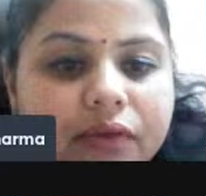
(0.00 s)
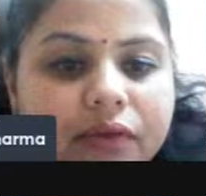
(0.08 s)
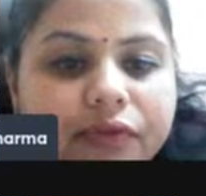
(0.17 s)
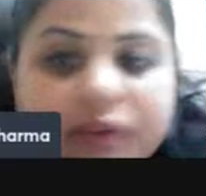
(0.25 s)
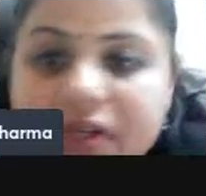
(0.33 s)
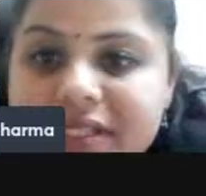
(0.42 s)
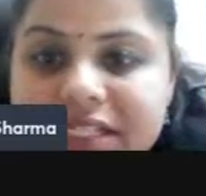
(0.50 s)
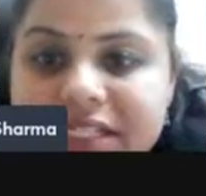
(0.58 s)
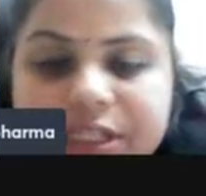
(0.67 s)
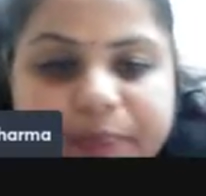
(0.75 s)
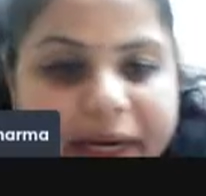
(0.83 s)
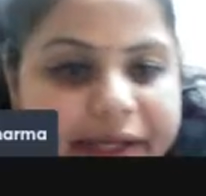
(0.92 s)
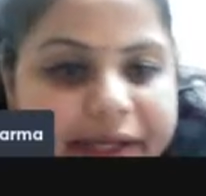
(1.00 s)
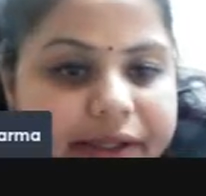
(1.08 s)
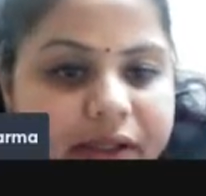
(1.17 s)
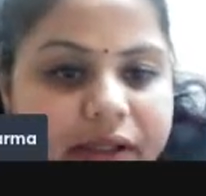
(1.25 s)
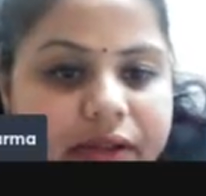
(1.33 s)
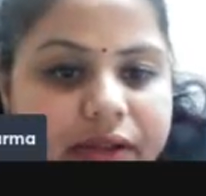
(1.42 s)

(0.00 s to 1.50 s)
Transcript: First is patent,